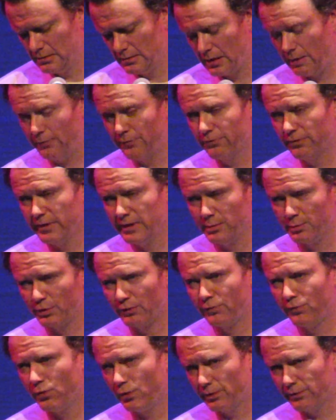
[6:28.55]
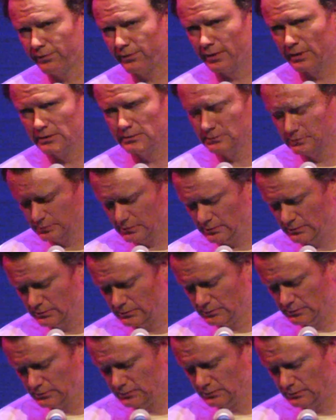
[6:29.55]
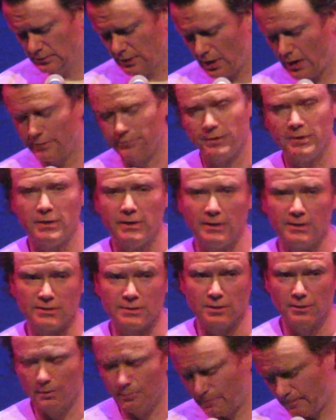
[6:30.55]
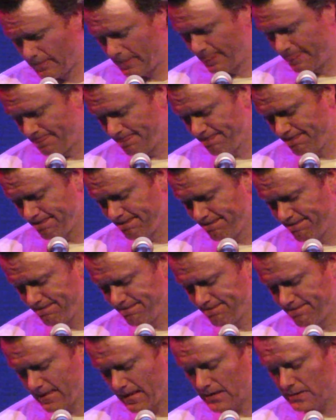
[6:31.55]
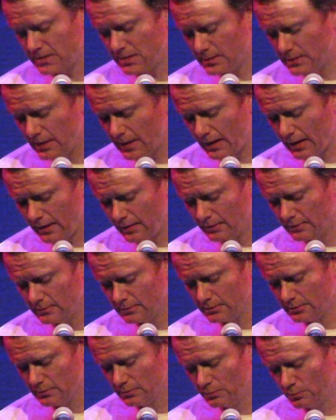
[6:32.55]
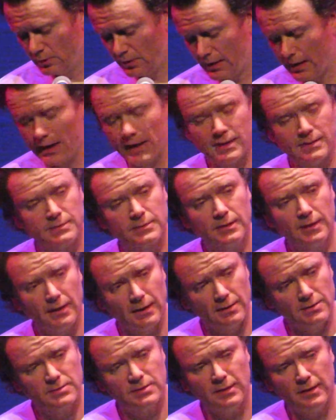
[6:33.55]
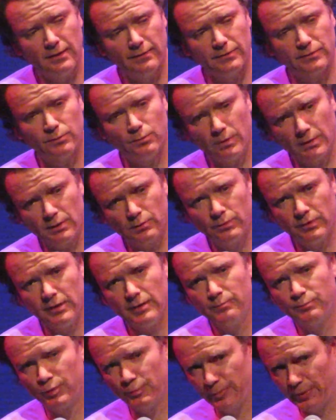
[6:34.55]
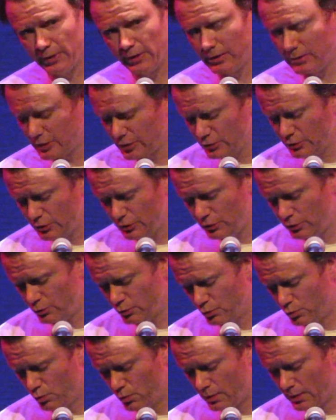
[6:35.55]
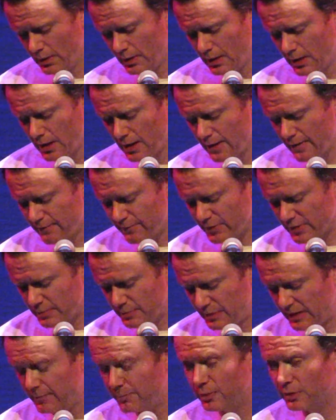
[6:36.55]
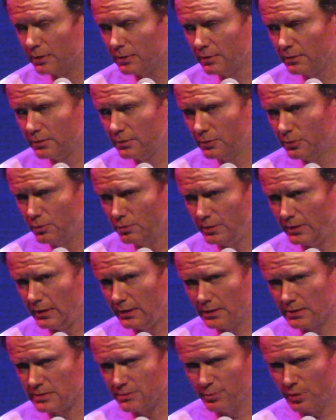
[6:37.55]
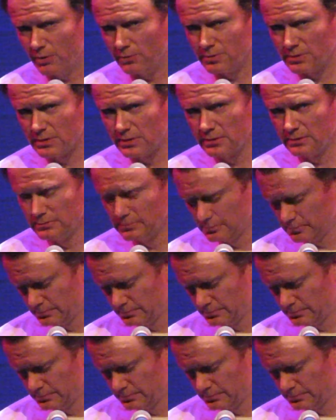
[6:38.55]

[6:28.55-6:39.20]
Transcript: Our freedom was fought for 100 years ago, and today, we ask ourselves, what are we prepared to do for the people who need us most?